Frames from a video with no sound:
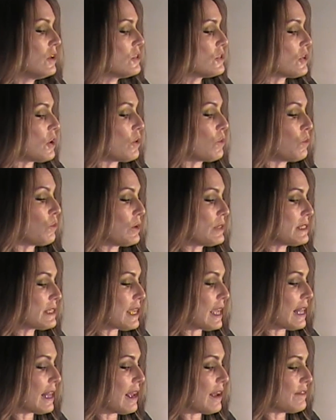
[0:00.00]
So once
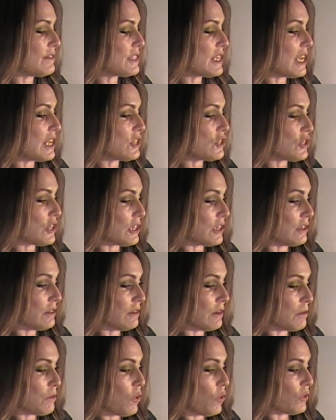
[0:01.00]
again, I have tension.
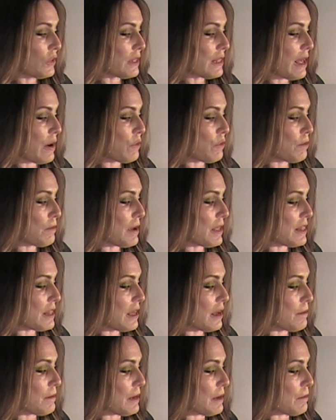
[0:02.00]
I'm holding that with my
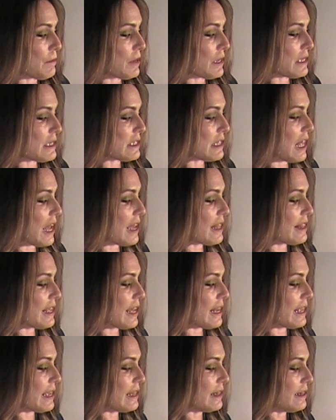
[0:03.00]
thumb, and I'm going to slide
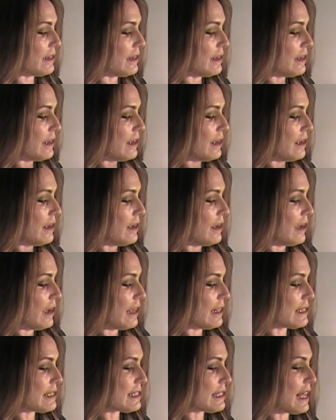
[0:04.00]
that in
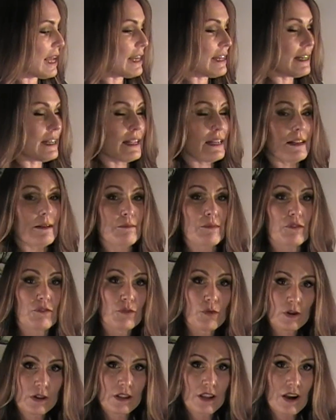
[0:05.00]
and slide it in. And
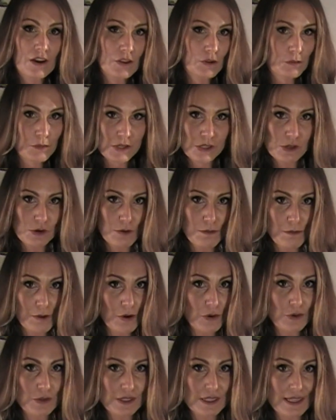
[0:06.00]
before long, you'll be doing
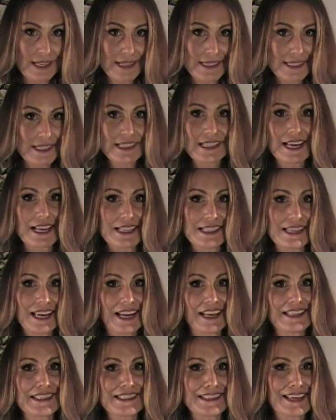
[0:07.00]
bows in less than 10
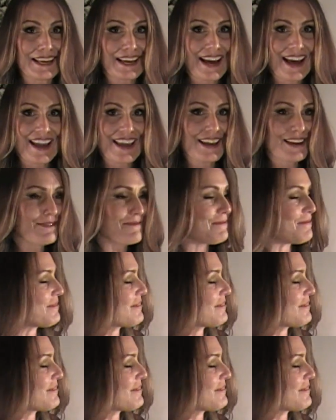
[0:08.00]
seconds like I am.